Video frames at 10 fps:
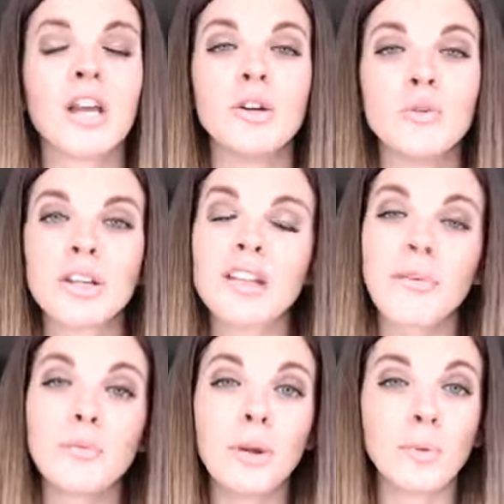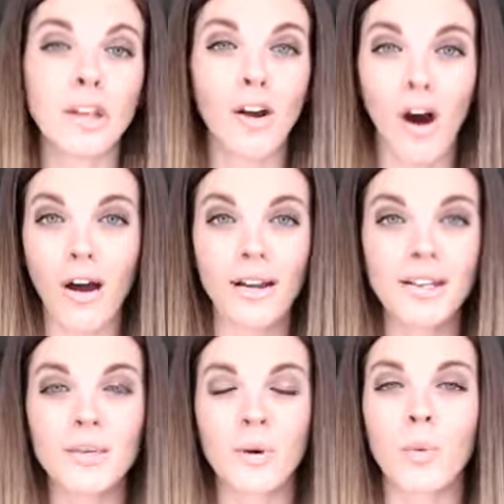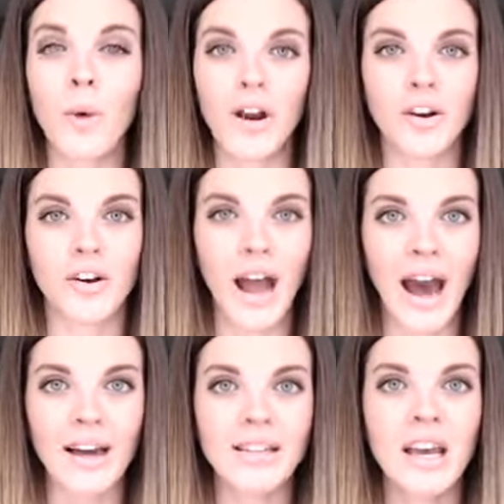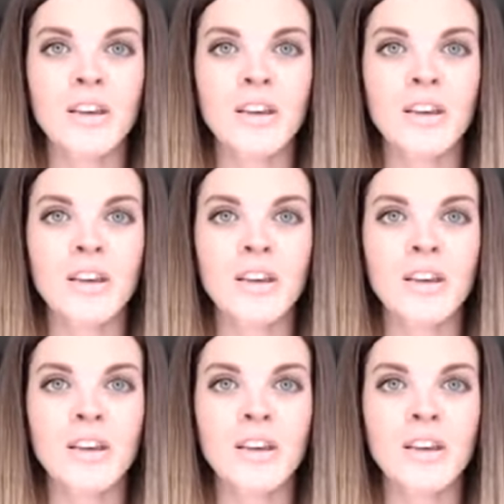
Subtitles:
You just have to be really honest with where you're at.